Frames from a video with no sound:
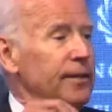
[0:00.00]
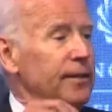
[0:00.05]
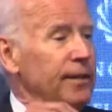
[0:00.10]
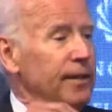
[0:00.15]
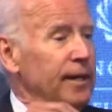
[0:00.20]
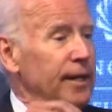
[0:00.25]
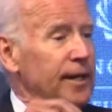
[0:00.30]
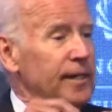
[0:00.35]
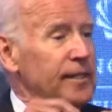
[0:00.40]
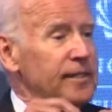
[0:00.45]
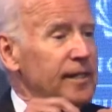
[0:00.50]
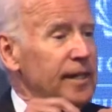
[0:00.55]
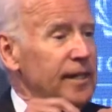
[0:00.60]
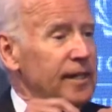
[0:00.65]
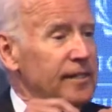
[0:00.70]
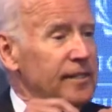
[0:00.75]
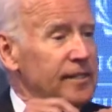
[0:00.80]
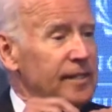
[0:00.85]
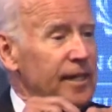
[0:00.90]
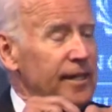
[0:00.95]
United
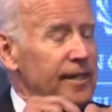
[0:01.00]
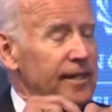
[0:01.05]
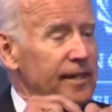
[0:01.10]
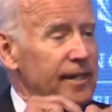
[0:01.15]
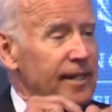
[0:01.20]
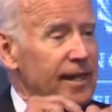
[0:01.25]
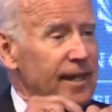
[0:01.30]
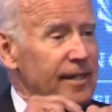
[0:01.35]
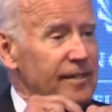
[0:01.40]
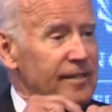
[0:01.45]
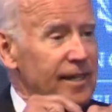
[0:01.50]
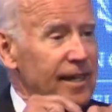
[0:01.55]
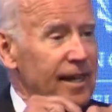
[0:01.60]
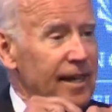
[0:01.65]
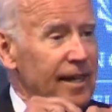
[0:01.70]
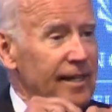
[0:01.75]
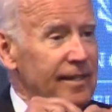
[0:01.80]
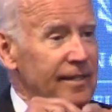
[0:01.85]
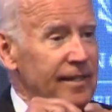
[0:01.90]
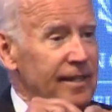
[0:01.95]
States Senate has
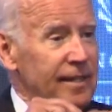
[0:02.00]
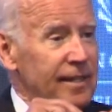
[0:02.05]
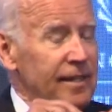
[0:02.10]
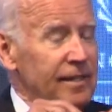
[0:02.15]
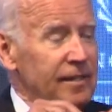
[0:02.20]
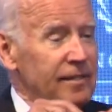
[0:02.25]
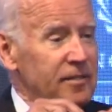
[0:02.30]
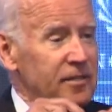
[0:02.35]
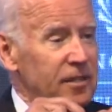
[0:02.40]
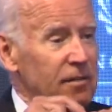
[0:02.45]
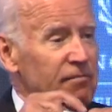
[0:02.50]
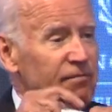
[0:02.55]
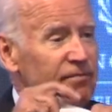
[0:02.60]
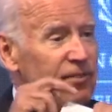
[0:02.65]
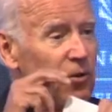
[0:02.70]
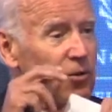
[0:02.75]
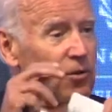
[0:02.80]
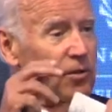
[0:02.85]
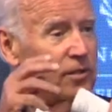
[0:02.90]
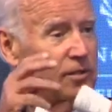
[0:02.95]
had some
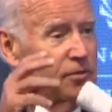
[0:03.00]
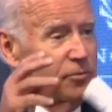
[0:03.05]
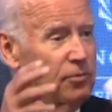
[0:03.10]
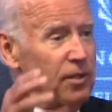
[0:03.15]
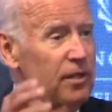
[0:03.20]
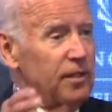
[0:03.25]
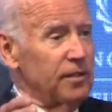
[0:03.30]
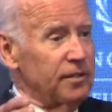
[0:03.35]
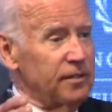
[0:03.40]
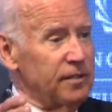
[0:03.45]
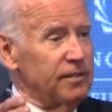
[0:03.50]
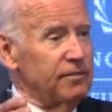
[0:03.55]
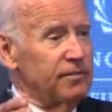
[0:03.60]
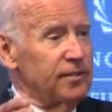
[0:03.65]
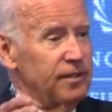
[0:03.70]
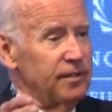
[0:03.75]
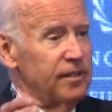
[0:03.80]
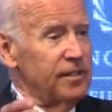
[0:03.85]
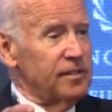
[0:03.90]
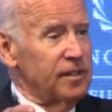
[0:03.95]
focus relative to
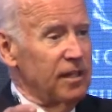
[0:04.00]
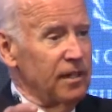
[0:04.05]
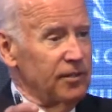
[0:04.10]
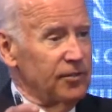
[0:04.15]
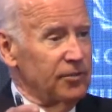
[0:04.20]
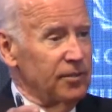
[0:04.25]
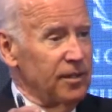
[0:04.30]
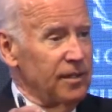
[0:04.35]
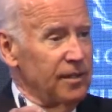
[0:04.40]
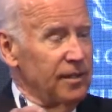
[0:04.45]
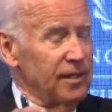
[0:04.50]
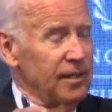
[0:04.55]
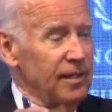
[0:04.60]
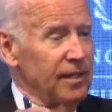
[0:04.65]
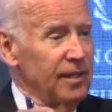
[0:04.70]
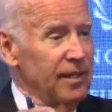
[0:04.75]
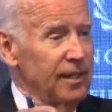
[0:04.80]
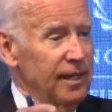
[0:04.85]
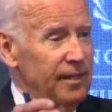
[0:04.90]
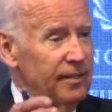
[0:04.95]
this country
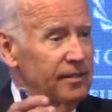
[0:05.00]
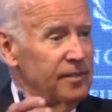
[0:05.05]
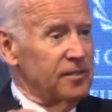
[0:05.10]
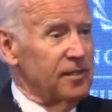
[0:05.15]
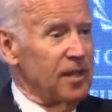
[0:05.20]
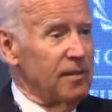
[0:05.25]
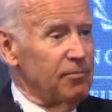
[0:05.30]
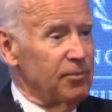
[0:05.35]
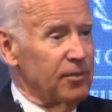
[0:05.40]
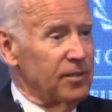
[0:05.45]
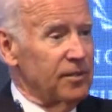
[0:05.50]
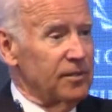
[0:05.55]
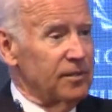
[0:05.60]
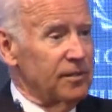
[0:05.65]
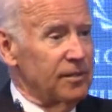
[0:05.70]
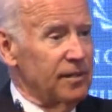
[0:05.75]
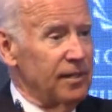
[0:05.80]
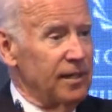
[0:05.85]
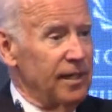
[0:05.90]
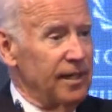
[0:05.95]
and to Cyprus.
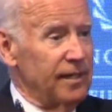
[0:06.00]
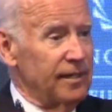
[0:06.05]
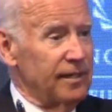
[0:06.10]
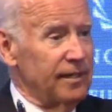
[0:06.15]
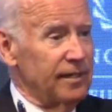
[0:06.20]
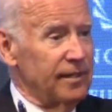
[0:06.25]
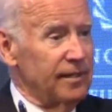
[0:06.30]
And